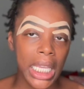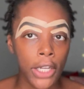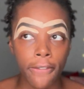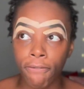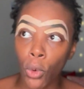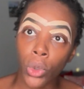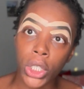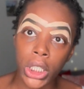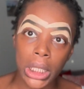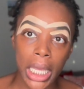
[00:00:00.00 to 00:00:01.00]
can
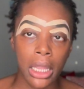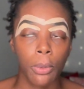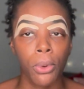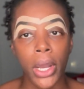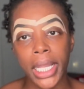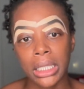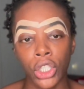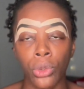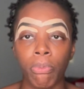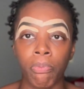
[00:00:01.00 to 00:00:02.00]
afford and the price that
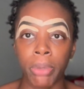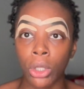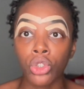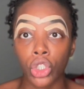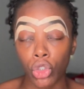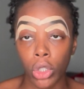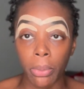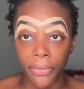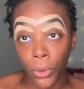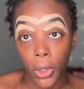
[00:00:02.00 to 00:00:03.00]
you build your trip
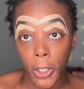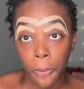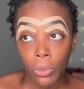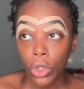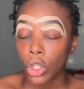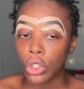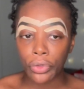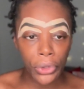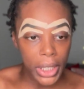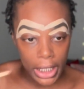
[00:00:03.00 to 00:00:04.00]
for. So
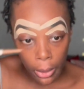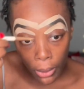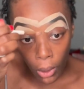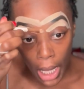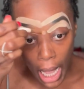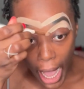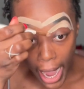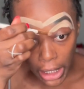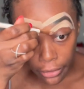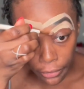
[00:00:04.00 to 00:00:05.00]
for example,
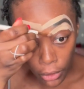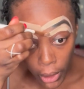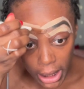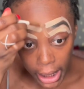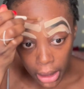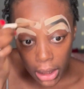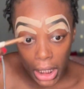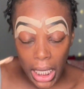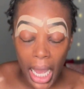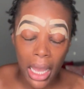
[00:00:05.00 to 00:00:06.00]
I live in Florence,
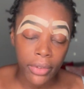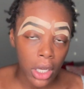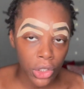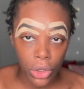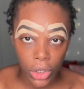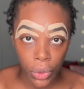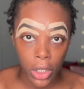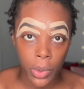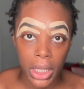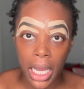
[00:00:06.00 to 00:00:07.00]
Italy. I have
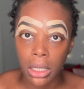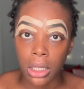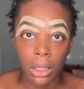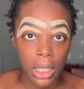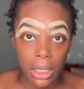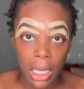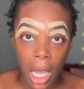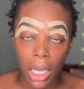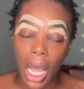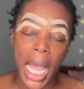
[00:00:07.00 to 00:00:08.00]
121,000 on
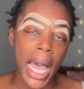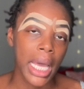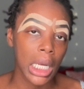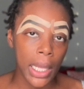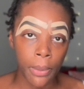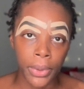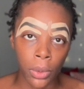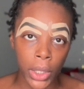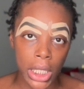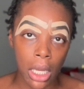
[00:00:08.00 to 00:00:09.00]
TikTok. I had a company
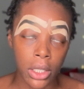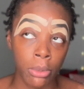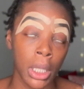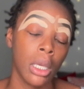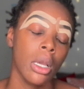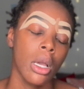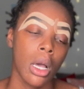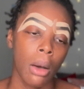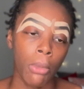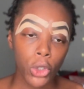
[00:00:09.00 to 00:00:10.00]
reach out to me
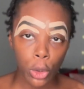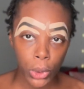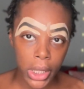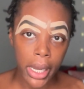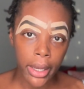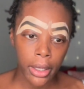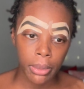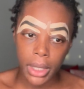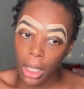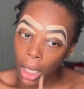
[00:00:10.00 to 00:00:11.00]
multiple
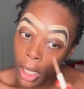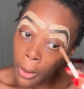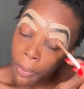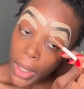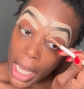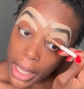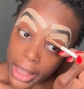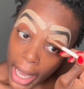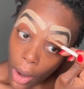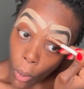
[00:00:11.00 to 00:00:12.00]
times
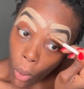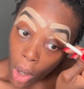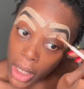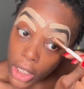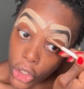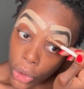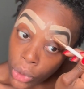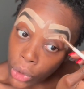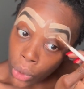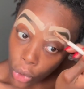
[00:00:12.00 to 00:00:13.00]
that wanted to
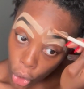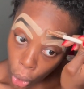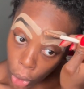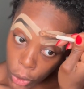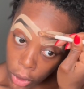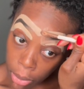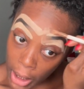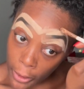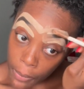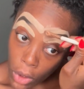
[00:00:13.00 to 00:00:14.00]
do tours with
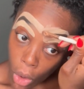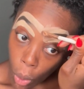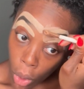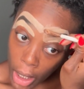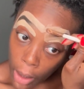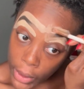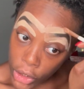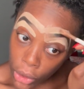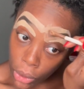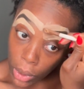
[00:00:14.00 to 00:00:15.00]
me. What I would
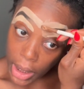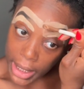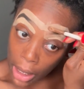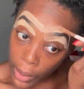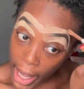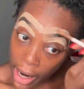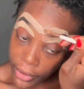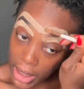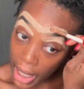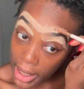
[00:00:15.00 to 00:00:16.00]
do is I would
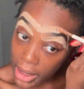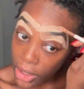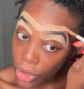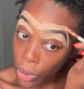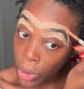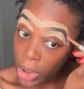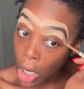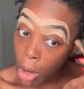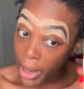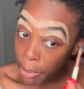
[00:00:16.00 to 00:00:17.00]
advertise these tours
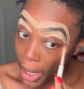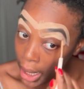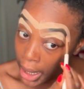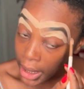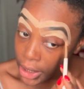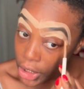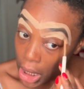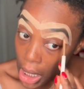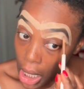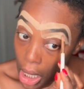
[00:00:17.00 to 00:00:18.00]
on my page.
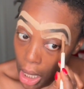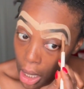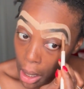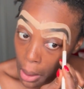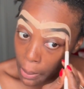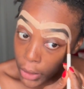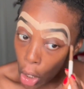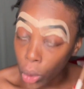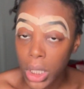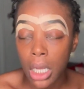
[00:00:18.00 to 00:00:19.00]
The
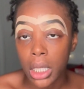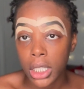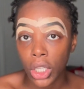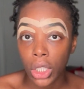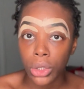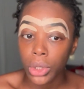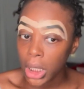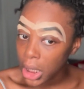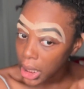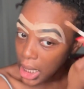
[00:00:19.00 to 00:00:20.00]
hotel is
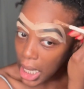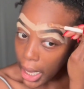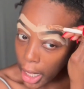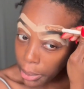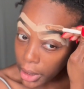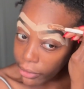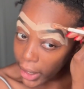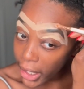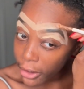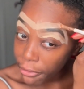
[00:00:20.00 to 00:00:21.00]
included. I believe
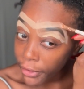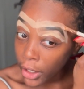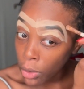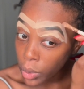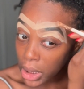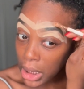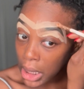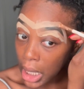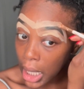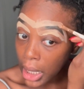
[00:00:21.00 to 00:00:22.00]
airfare was
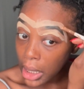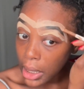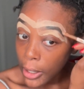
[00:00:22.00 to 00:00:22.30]
not,